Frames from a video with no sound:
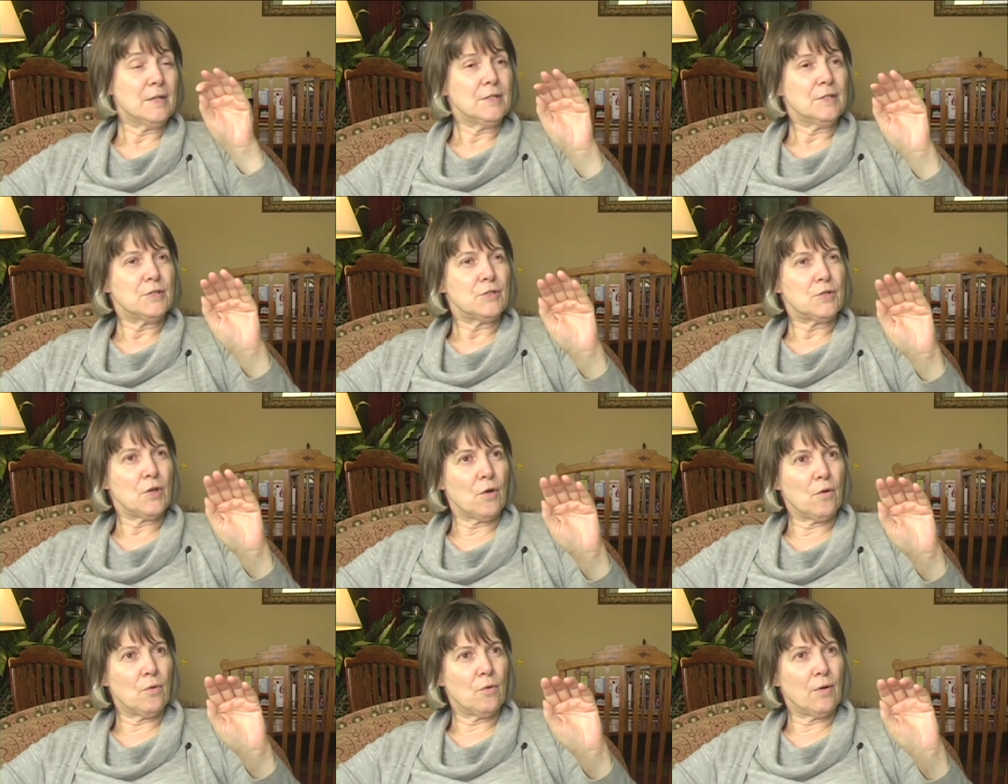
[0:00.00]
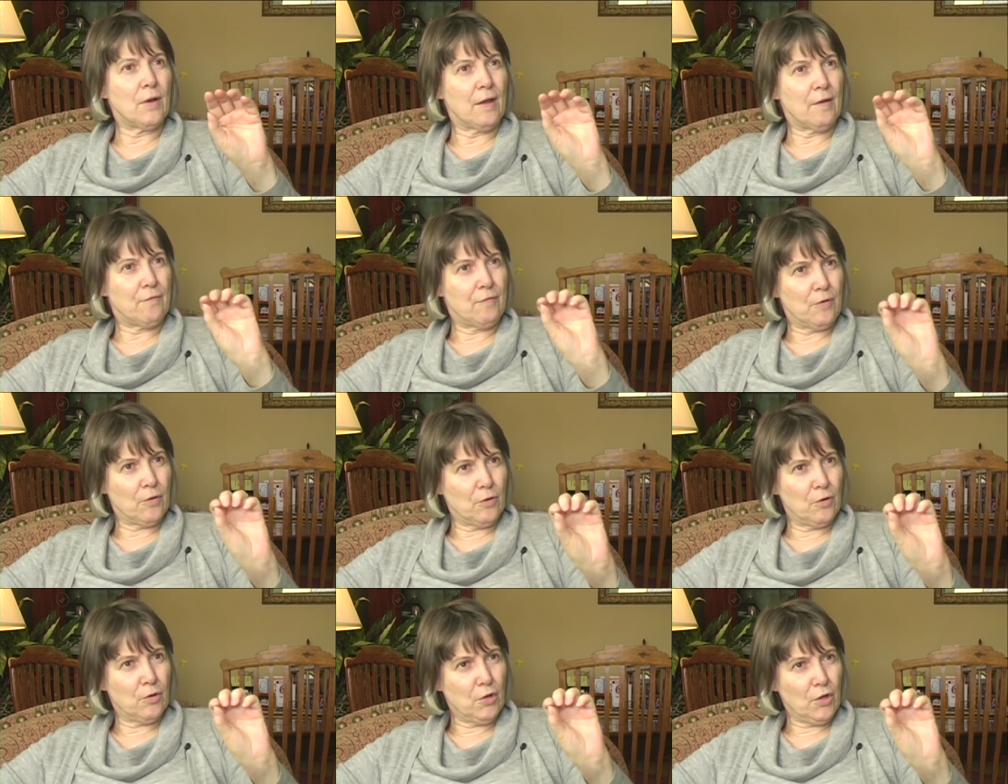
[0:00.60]
So if
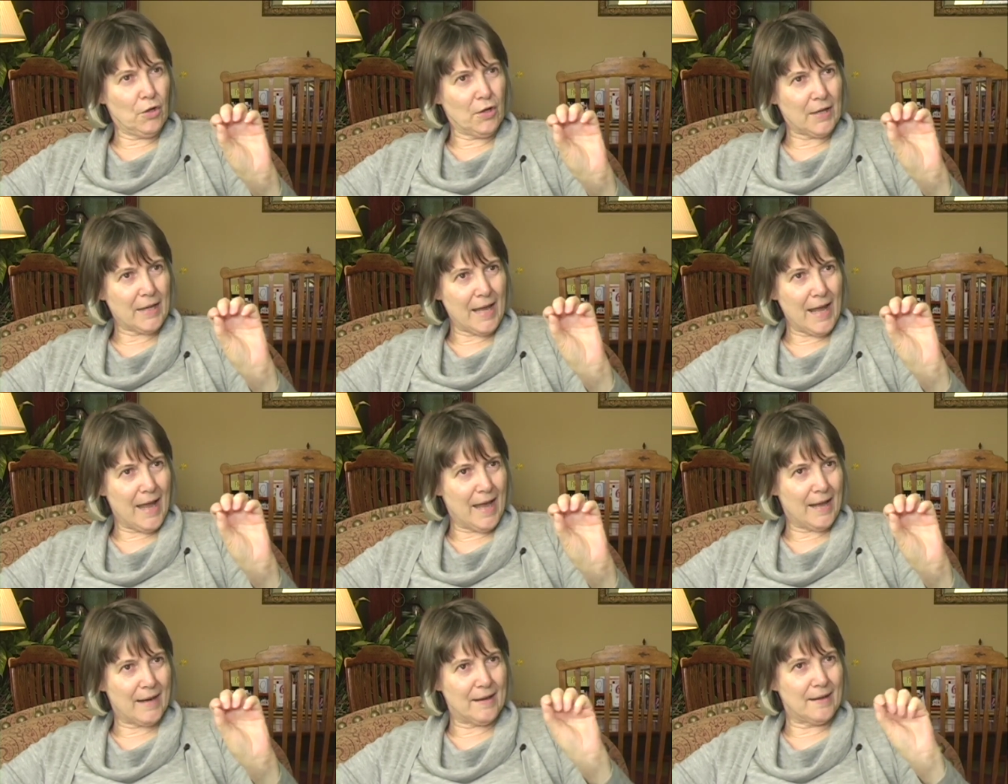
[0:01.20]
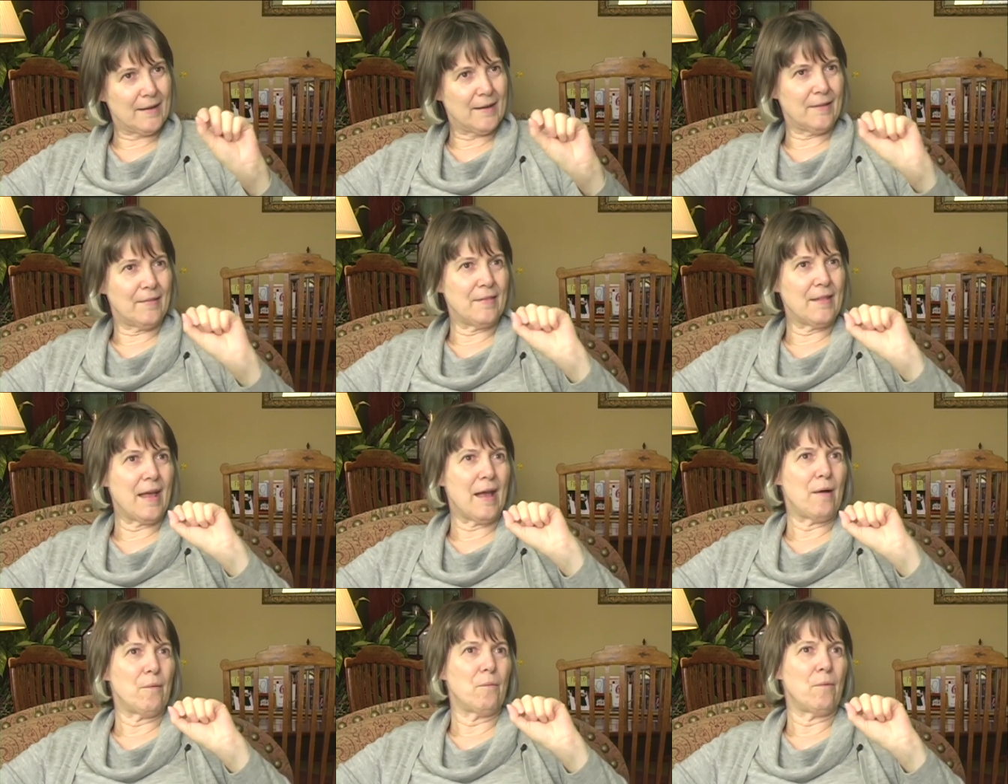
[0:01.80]
you look at it in
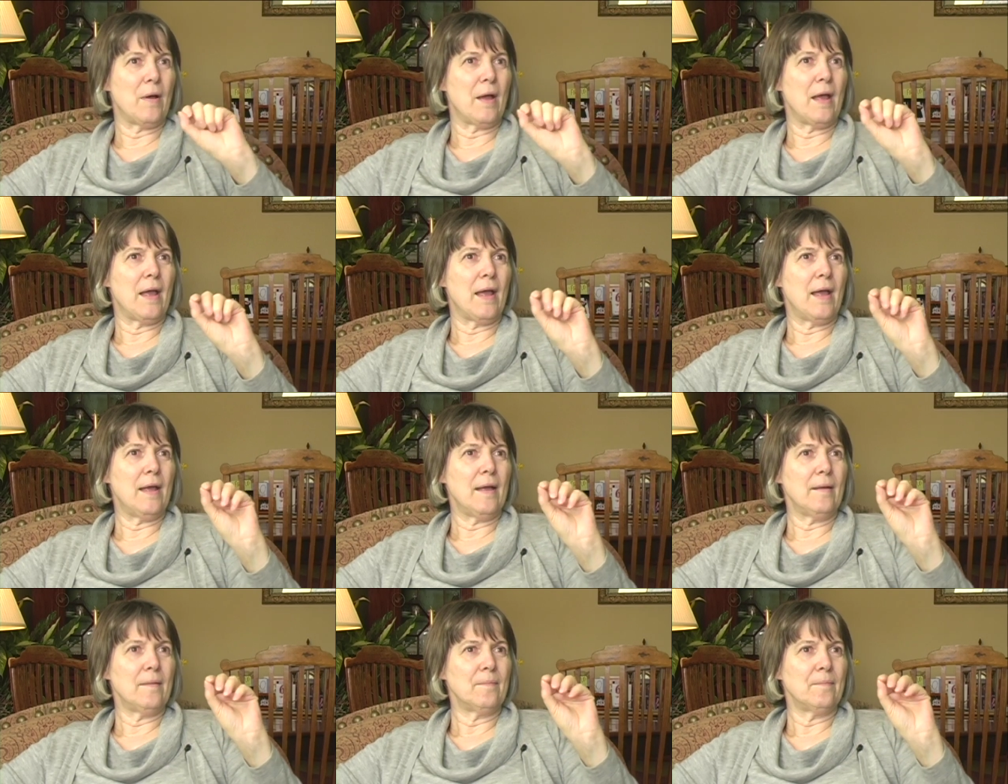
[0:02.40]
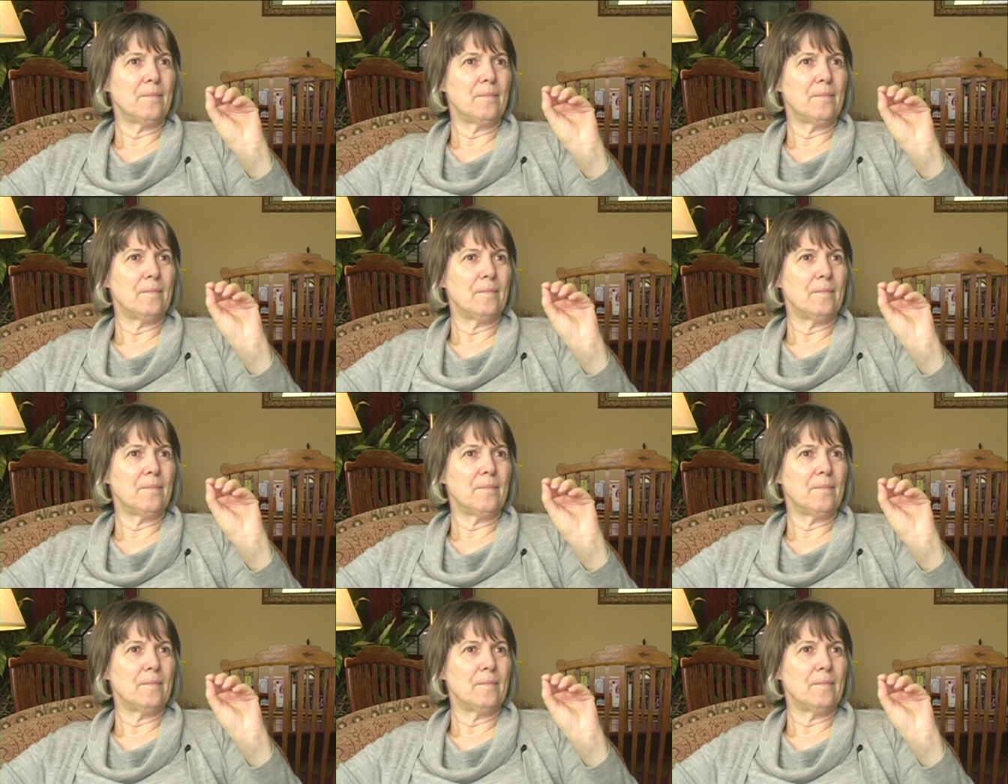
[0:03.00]
that way,